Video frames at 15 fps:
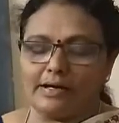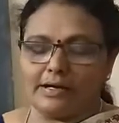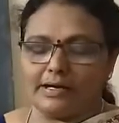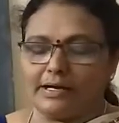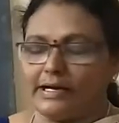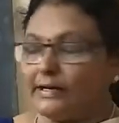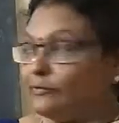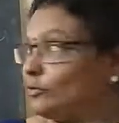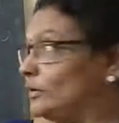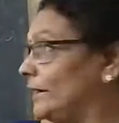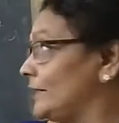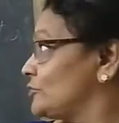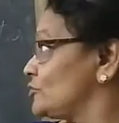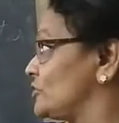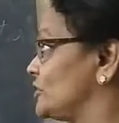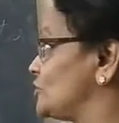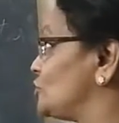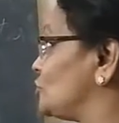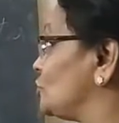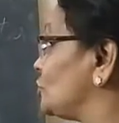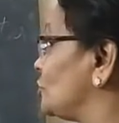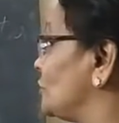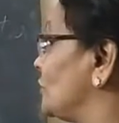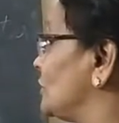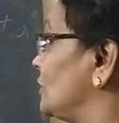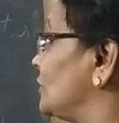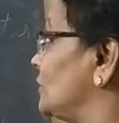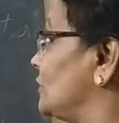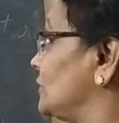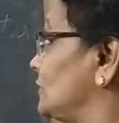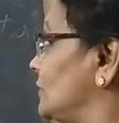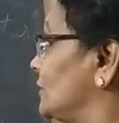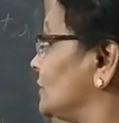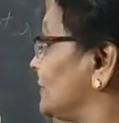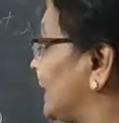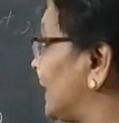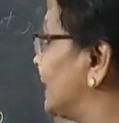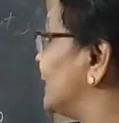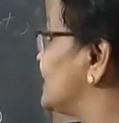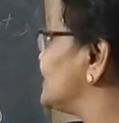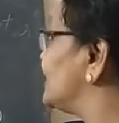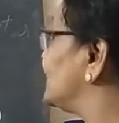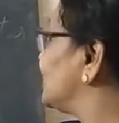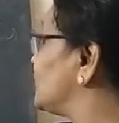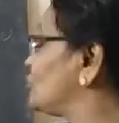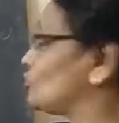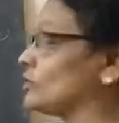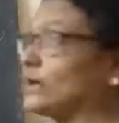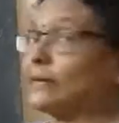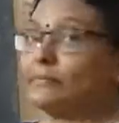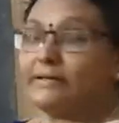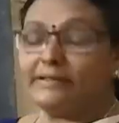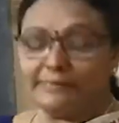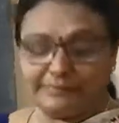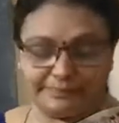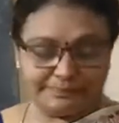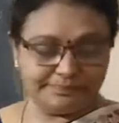I would like to teach you the second lesson, the tsunami.